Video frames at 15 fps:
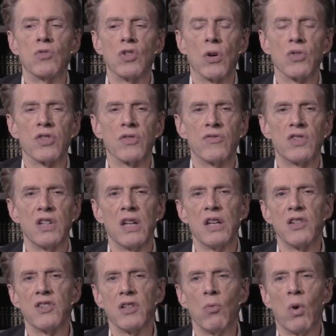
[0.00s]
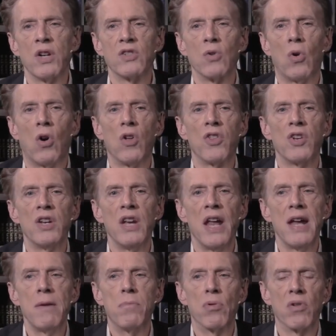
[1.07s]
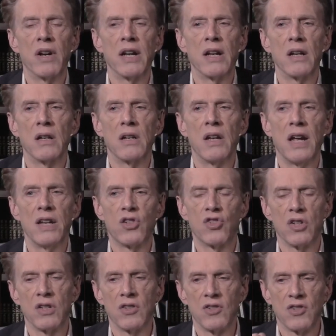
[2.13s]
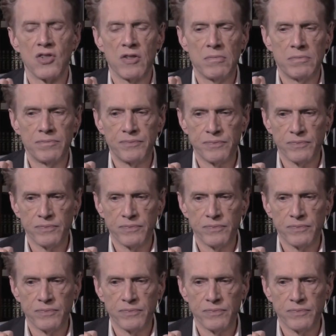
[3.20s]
Joseph did is he went to all the neighboring nations,